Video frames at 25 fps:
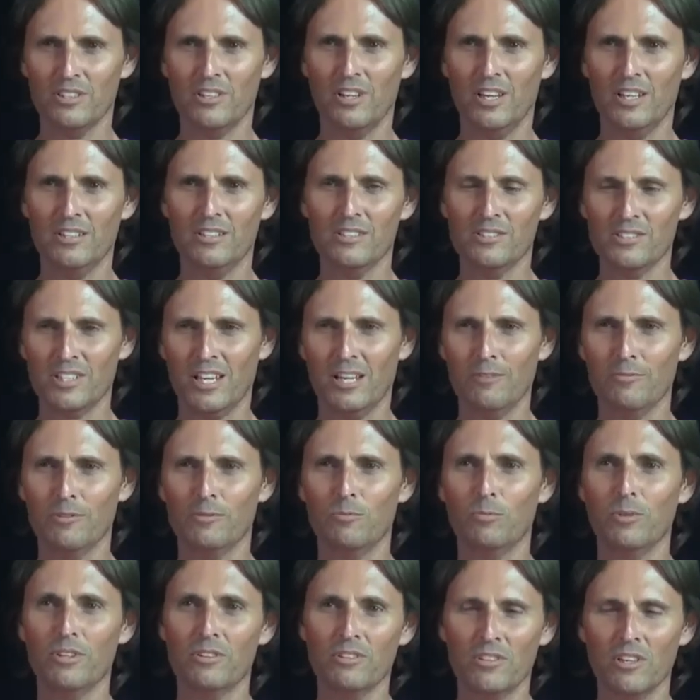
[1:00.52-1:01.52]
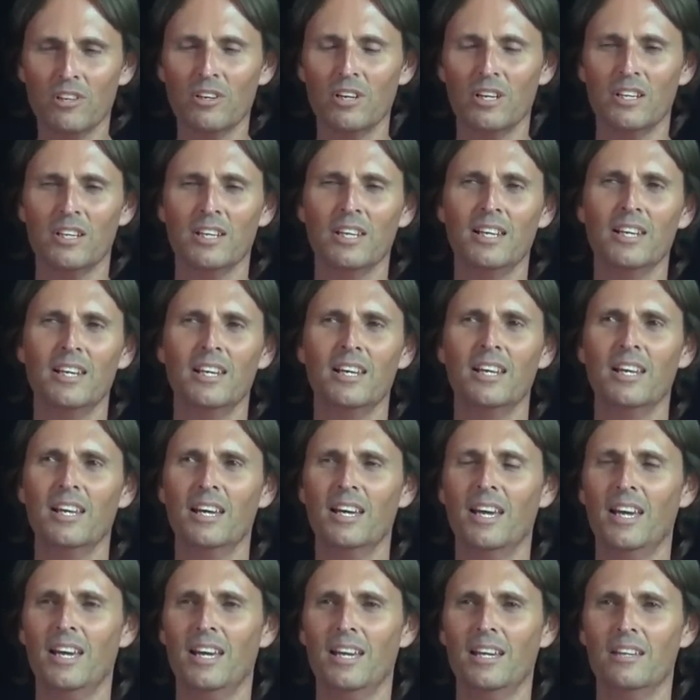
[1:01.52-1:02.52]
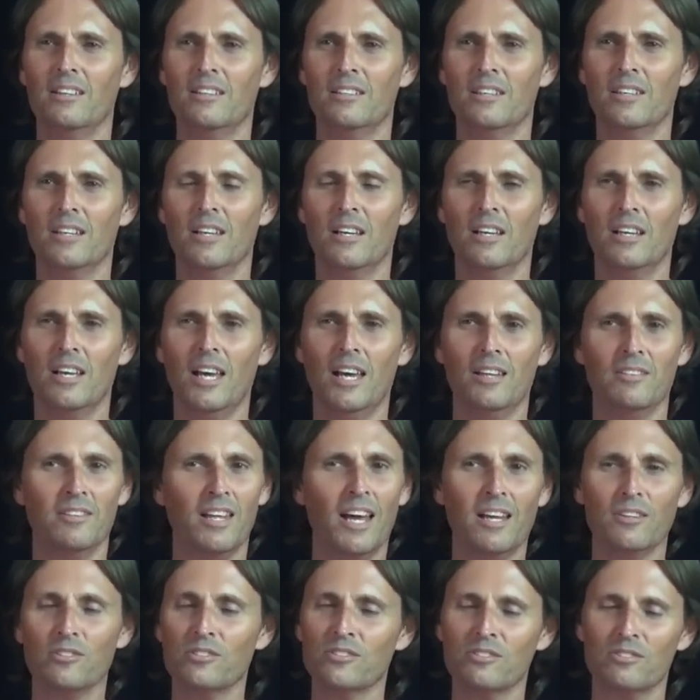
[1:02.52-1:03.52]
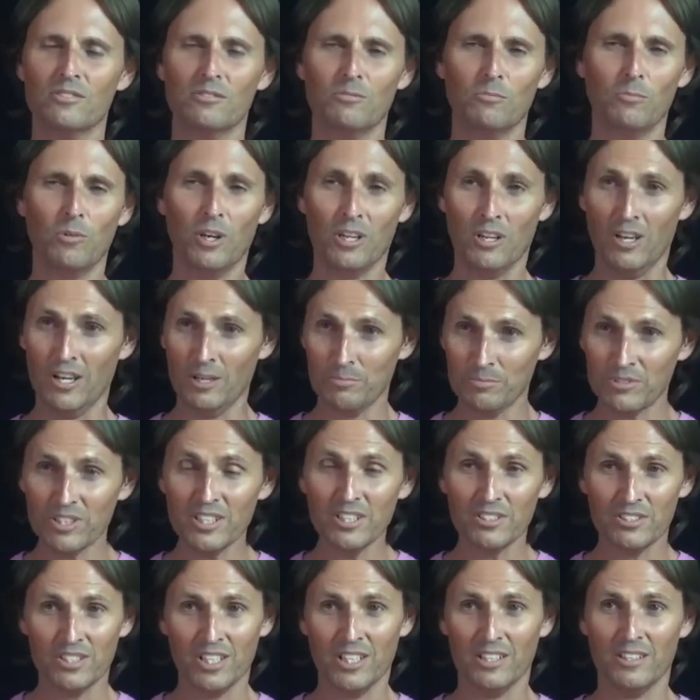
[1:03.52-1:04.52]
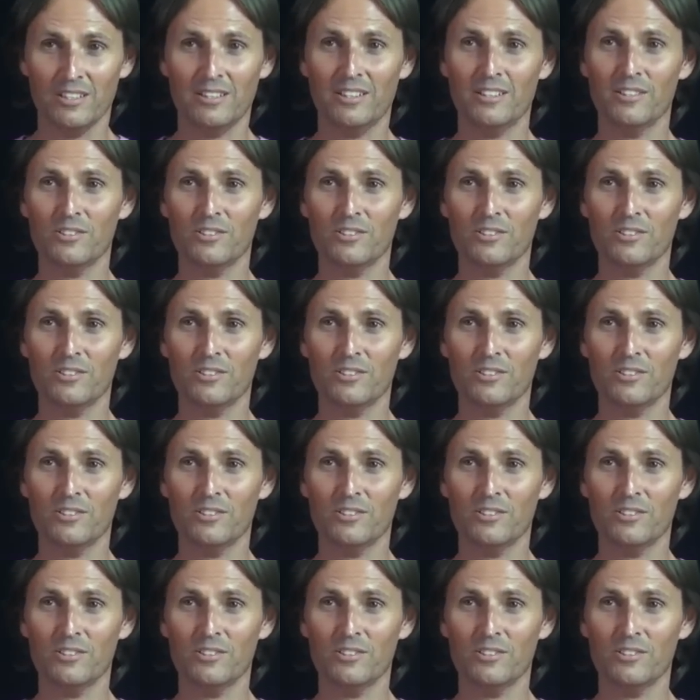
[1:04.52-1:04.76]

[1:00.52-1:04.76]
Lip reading: that I'd discovered with God. And that's what I am teaching,